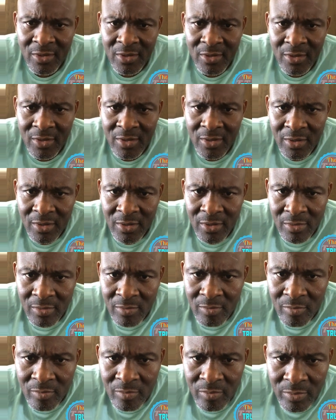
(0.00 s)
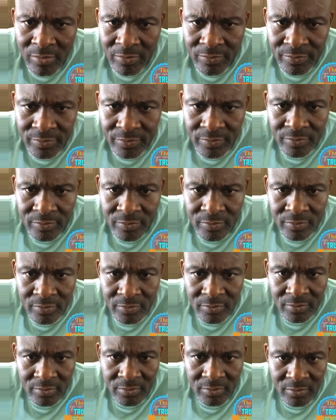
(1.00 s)

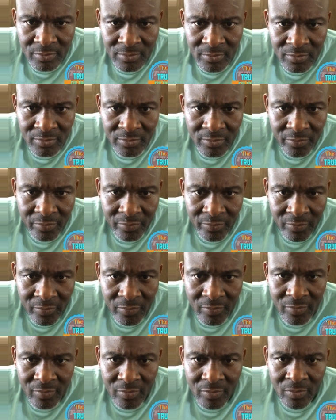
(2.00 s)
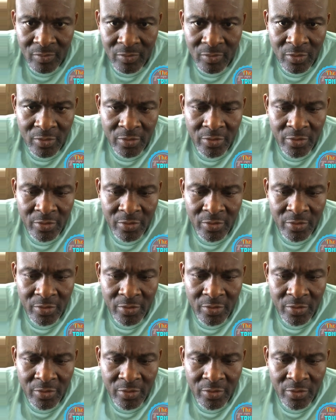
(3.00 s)
(no one is talking)